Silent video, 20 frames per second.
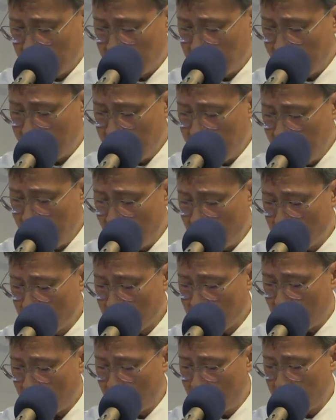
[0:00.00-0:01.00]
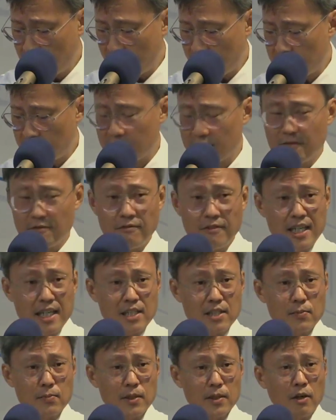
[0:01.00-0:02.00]
they need to come face to
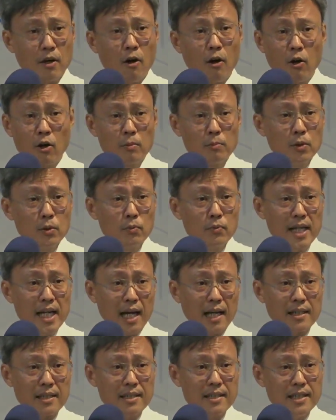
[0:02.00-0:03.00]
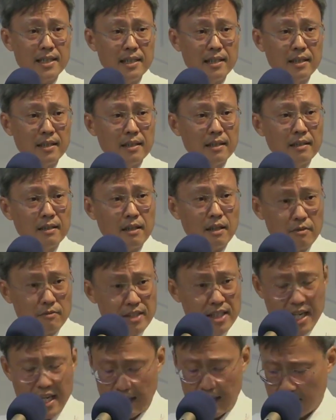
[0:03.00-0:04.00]
face with the horrible reality of
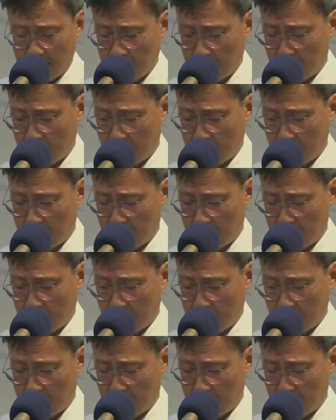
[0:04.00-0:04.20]
death.